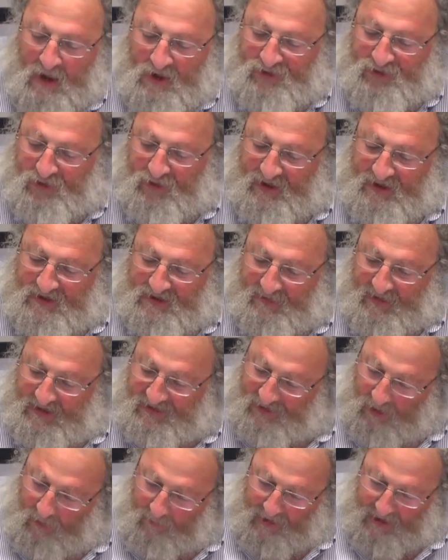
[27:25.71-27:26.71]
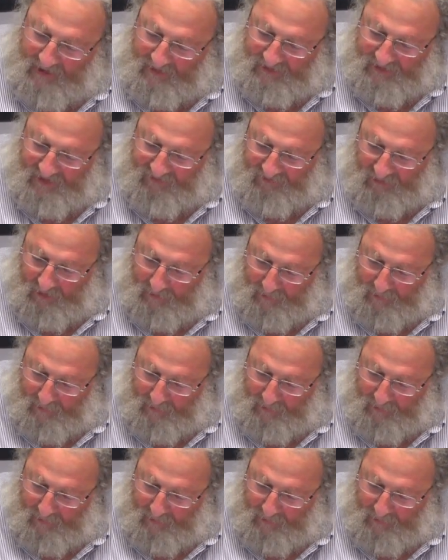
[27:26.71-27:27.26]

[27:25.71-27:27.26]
Judaism has no penalty for